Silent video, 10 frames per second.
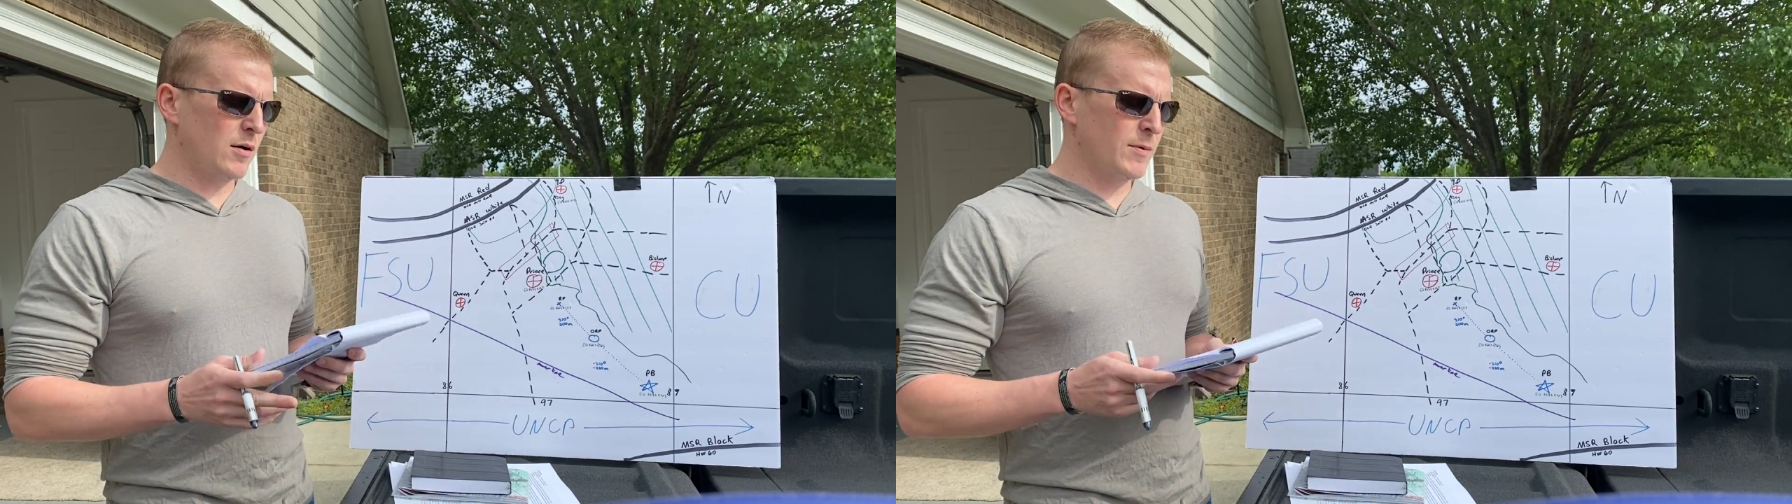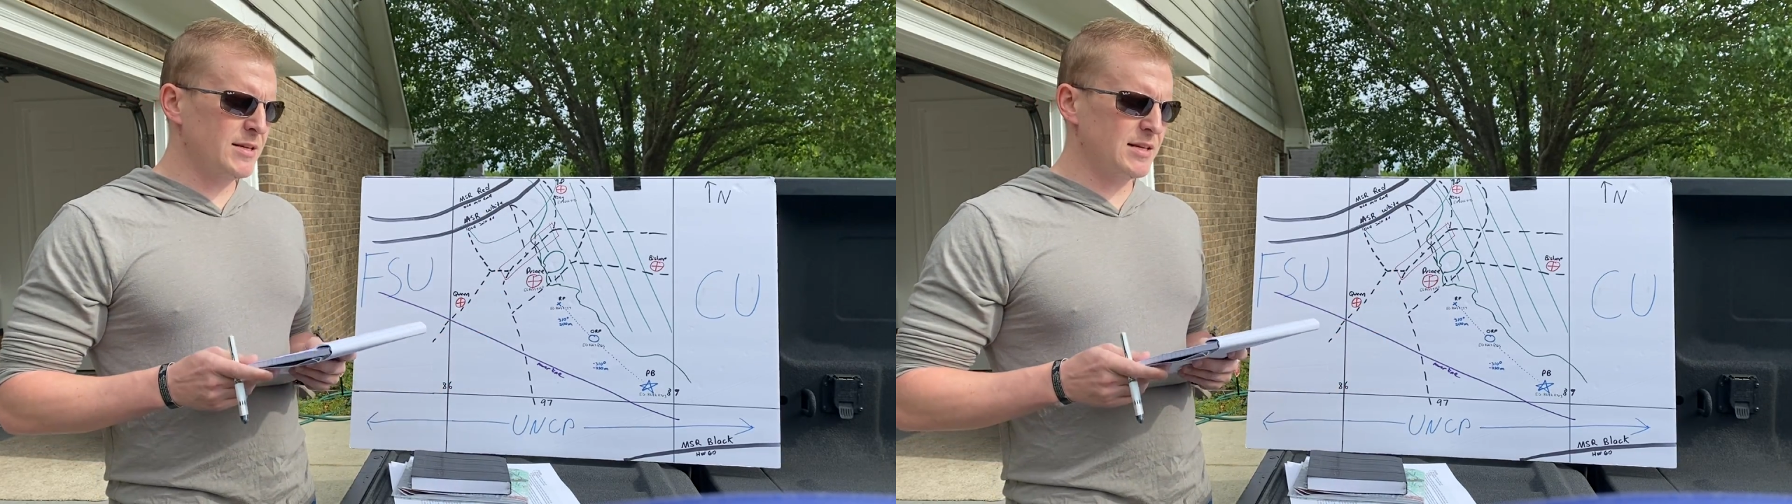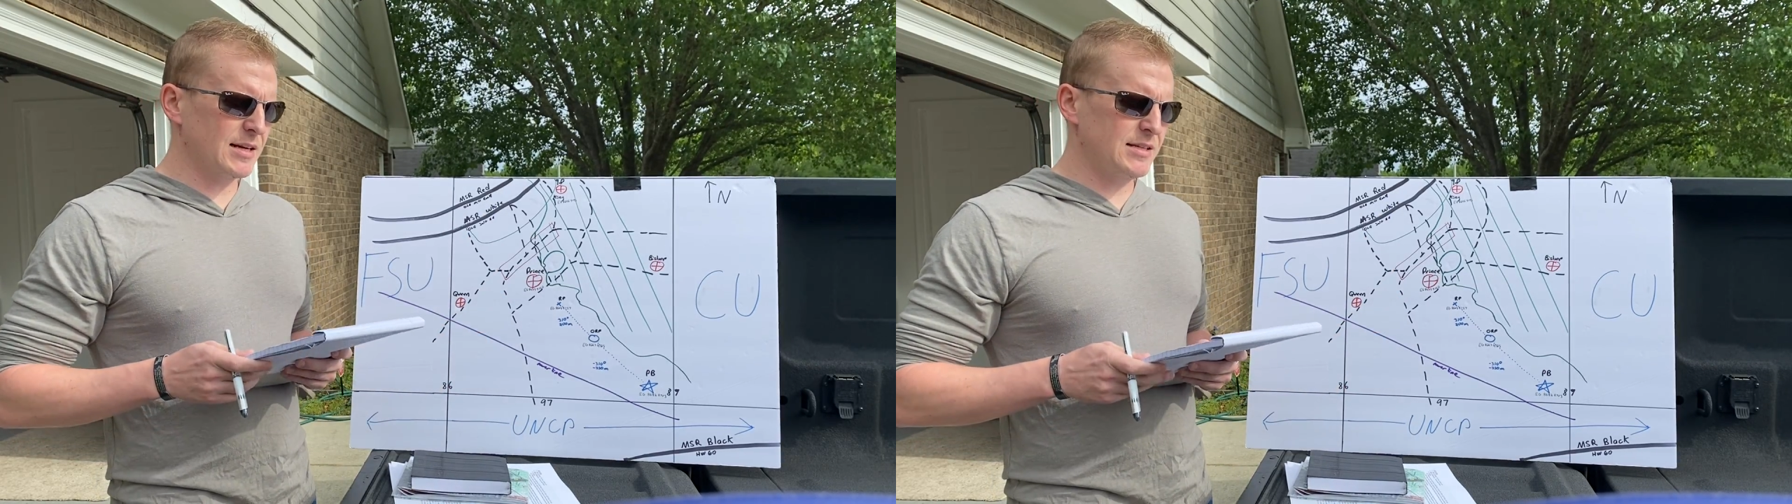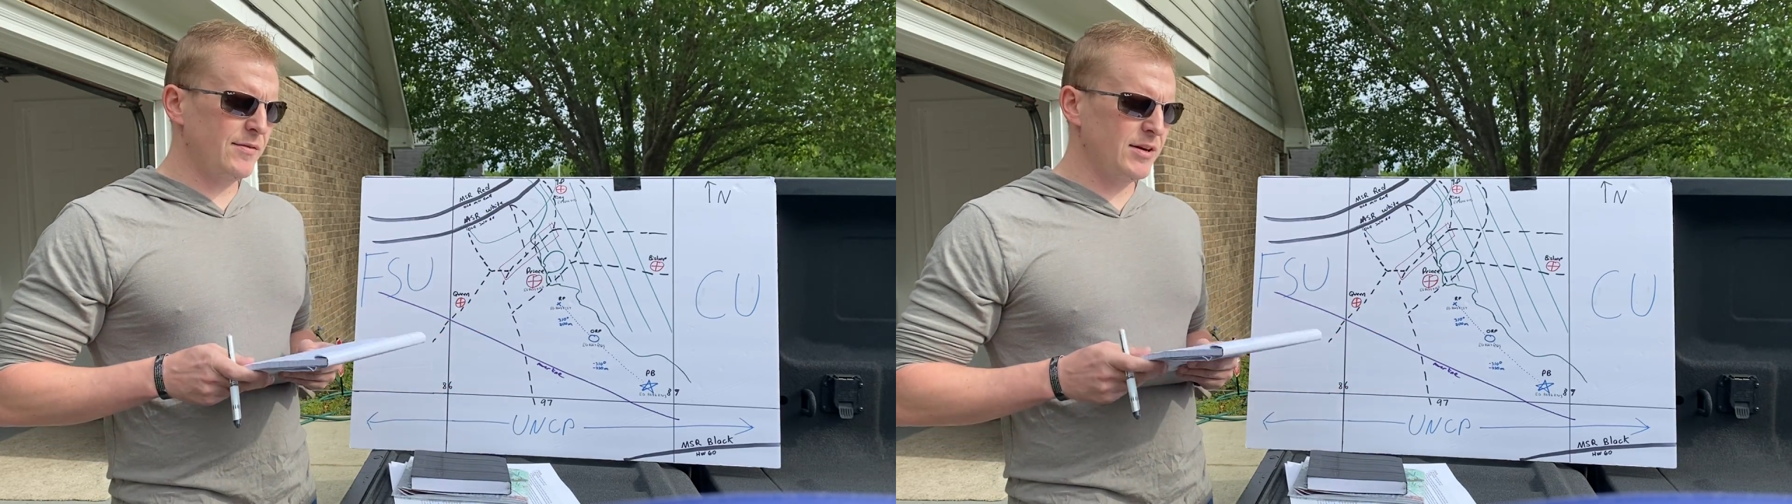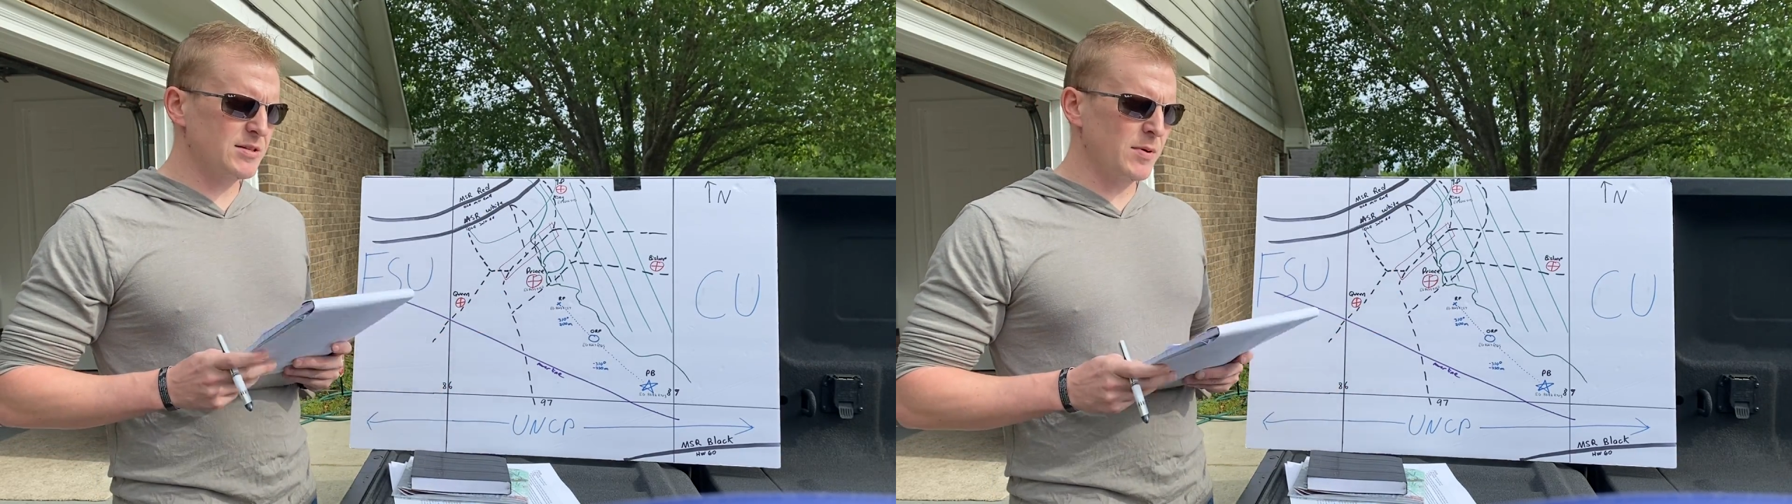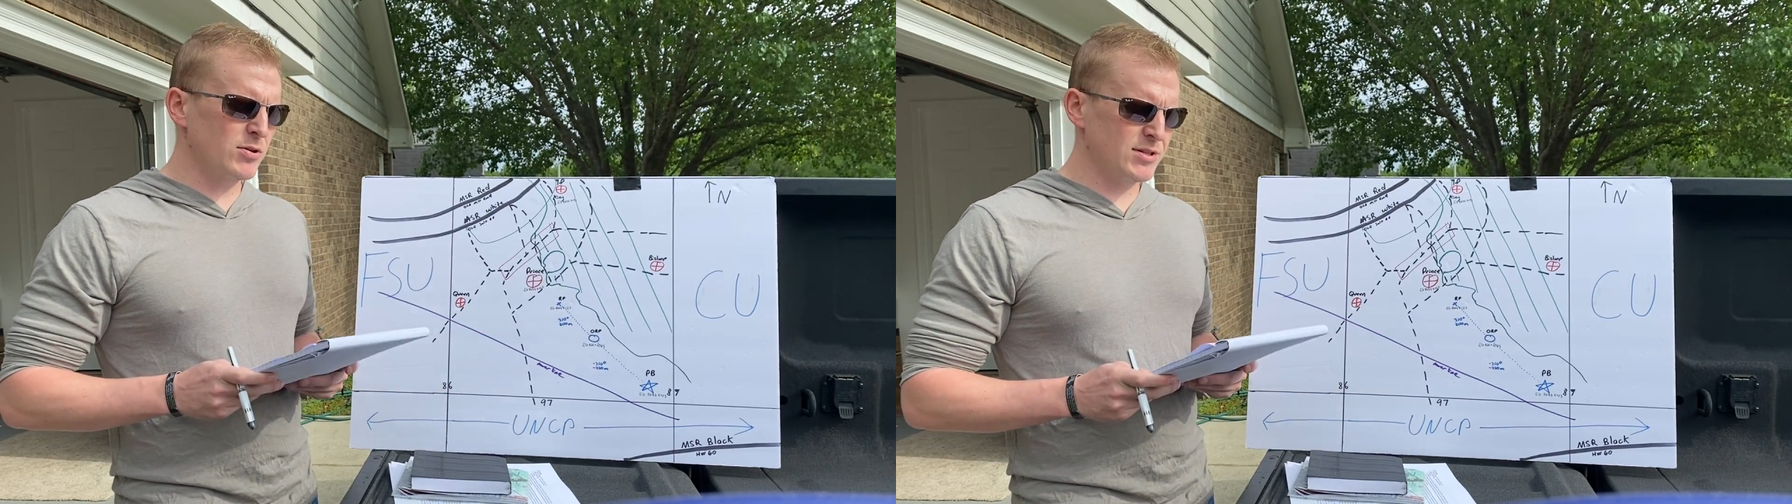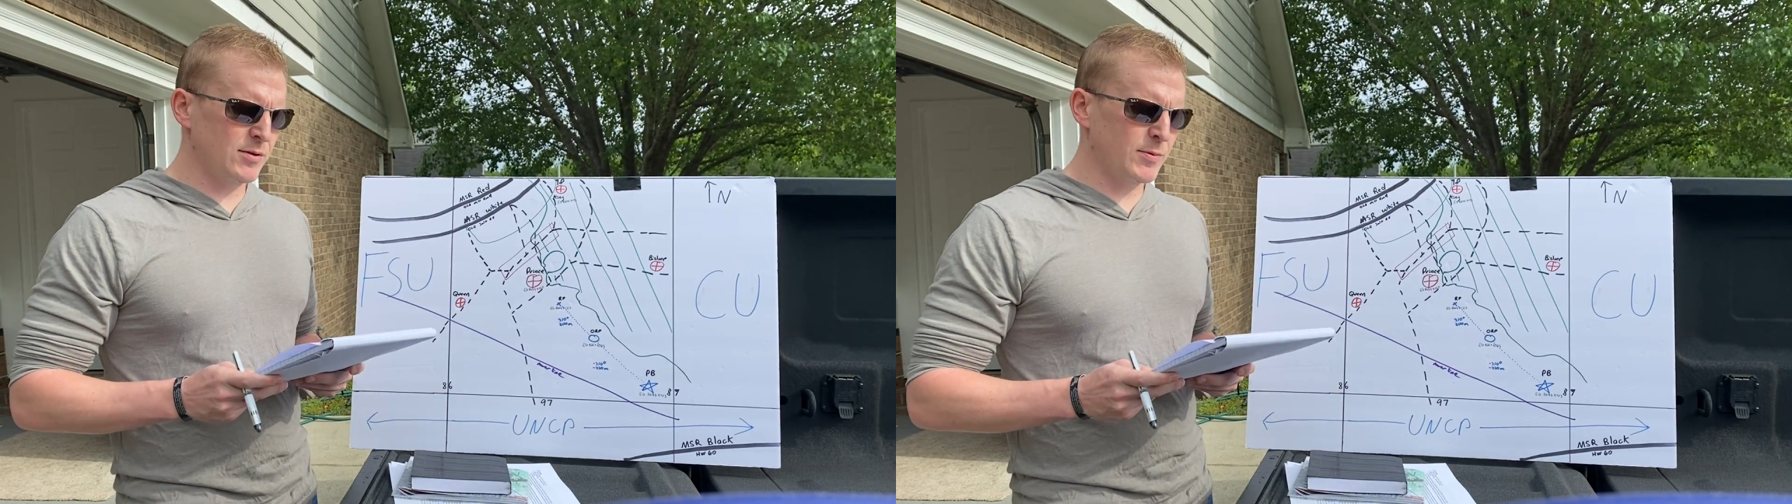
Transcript: Recent activities, mostly